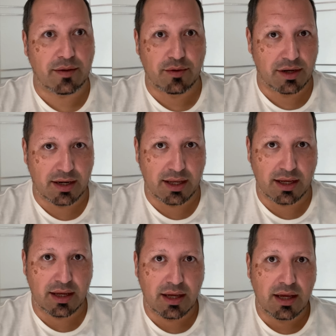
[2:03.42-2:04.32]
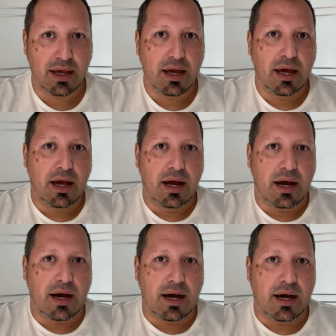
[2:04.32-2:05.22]
community
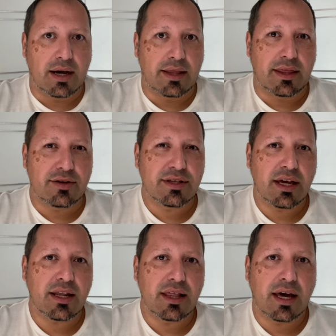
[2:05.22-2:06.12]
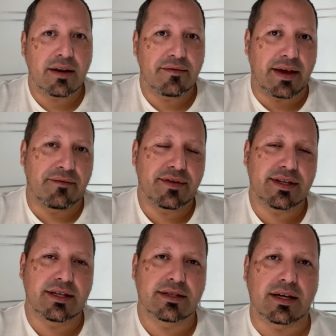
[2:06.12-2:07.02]
uh, there's not a lot of
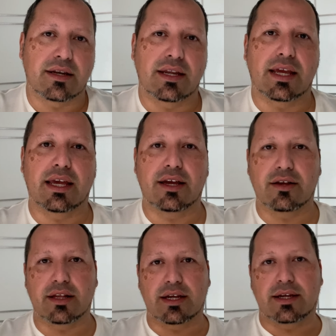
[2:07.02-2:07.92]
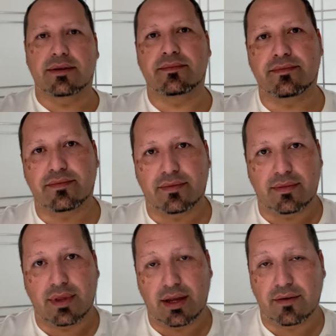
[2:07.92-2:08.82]
emphasis on healing
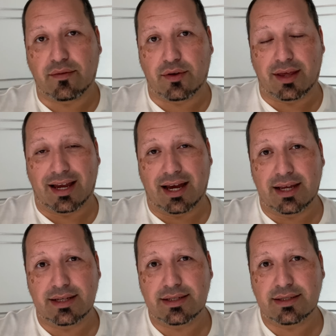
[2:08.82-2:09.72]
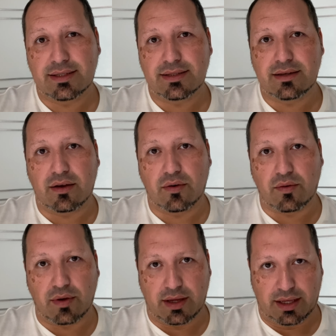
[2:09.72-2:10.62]
for the guys
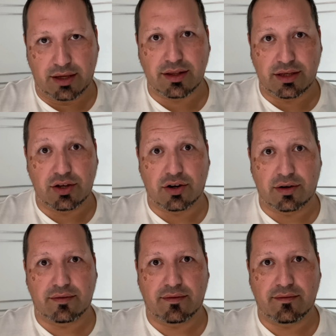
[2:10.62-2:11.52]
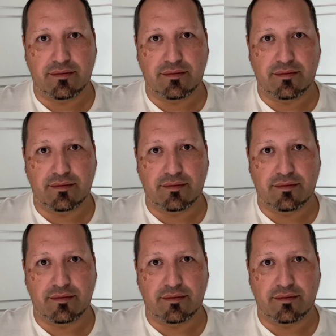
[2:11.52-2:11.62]
healing your